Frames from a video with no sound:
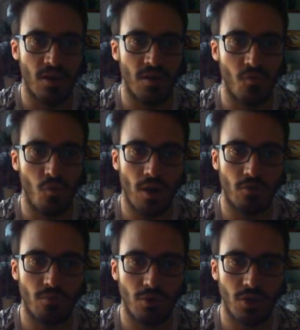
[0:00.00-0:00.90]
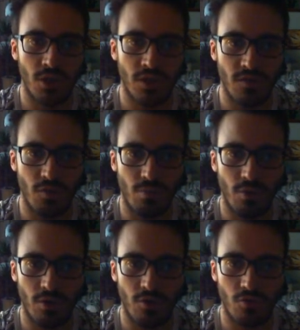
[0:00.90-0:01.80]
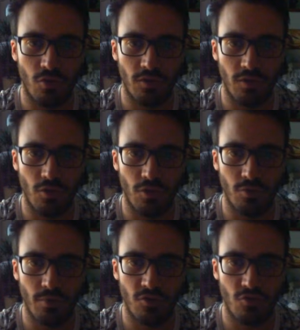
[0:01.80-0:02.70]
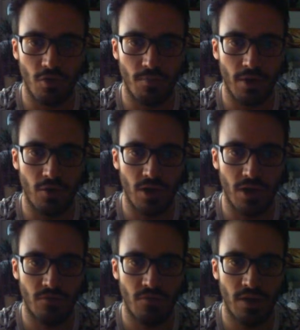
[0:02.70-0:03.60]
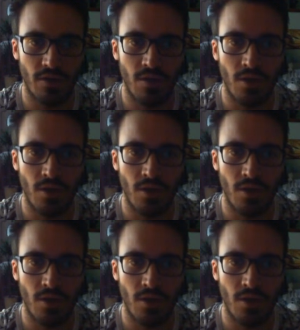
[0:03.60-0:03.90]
If one or more cards your opponent controls are going to be destroyed in battle card effect,